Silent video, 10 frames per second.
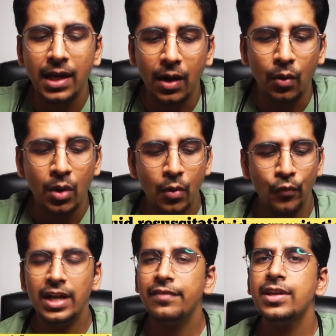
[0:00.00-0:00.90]
Now,
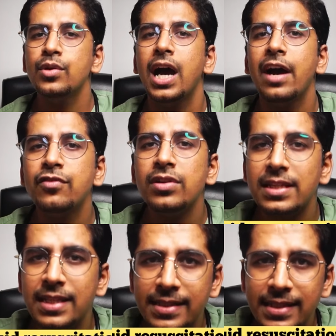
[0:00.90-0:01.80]
whenever you have to
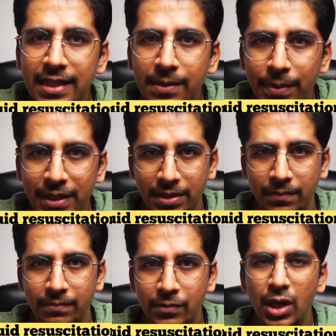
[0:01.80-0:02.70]
resuscitate the
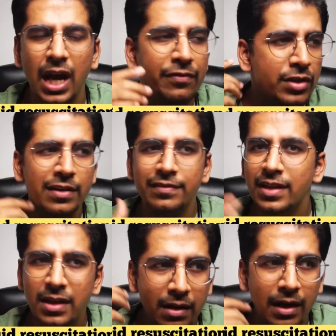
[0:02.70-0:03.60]
patient, you have to
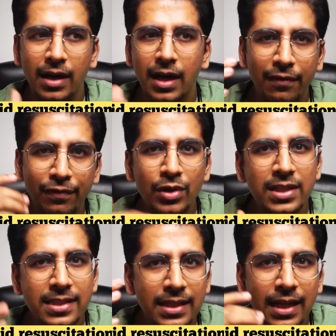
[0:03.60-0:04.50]
give uh,
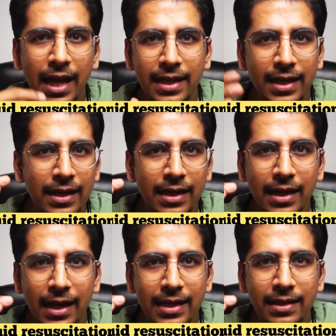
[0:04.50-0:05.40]
fluids uh, at a
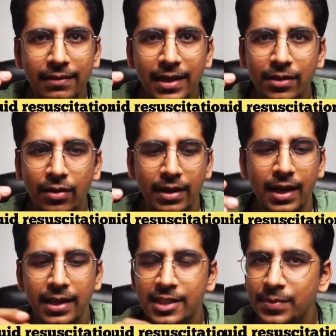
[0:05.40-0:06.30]
higher rate or a
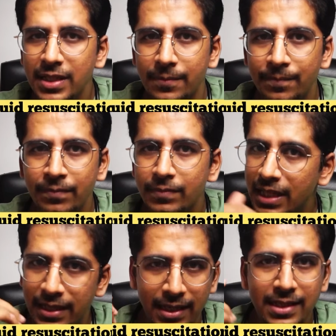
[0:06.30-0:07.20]
higher speed,
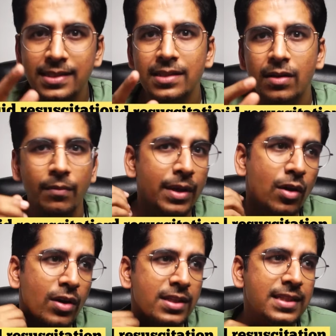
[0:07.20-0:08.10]
then yes,
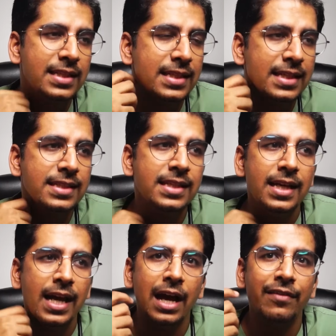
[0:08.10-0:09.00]
because this is
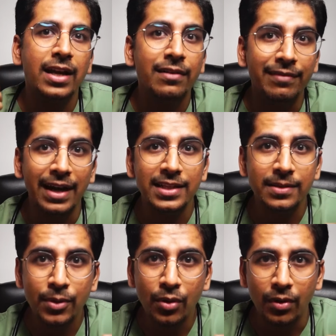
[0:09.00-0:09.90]
having a
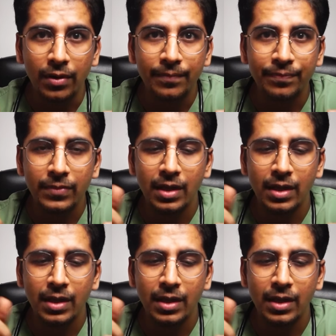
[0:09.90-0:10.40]
wider bore,